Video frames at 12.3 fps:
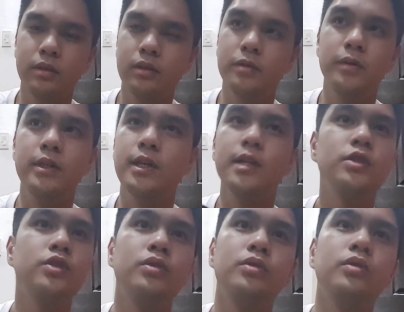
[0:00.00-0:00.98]

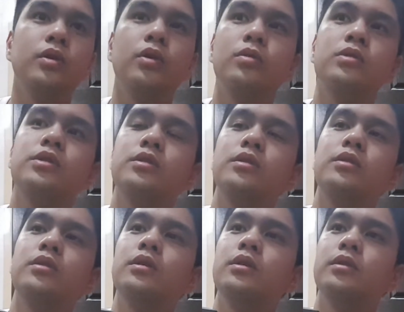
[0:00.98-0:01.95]
retention
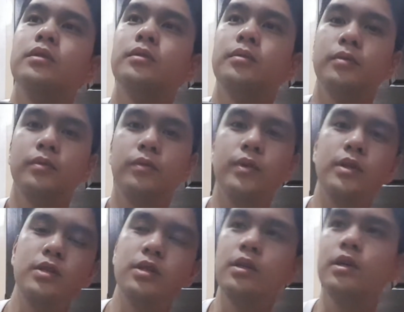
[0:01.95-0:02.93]
holster,
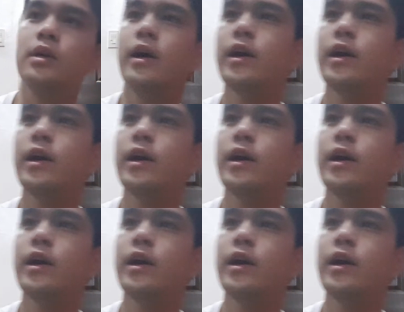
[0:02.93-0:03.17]
which I